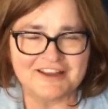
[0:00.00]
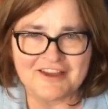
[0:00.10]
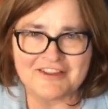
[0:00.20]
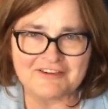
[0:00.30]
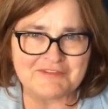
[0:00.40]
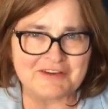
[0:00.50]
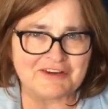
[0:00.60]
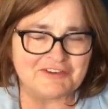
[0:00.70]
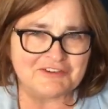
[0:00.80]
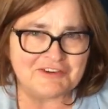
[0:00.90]
Yeah, that would be
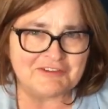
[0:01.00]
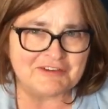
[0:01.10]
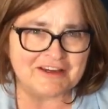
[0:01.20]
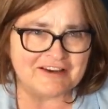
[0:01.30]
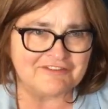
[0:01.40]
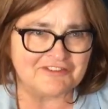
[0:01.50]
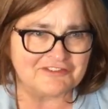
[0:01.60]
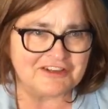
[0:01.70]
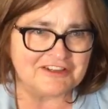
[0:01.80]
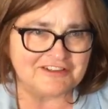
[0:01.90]
cool. We have
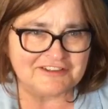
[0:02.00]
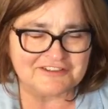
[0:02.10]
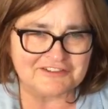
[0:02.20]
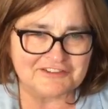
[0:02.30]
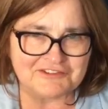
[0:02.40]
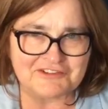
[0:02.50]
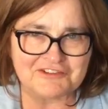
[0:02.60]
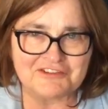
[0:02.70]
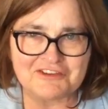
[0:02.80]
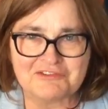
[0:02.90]
32 or
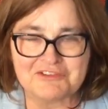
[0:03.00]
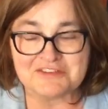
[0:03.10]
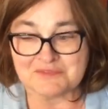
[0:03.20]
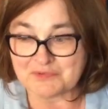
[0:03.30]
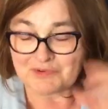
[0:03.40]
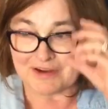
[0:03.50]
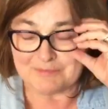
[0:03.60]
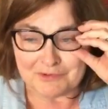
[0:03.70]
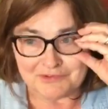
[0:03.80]
33 subscribers.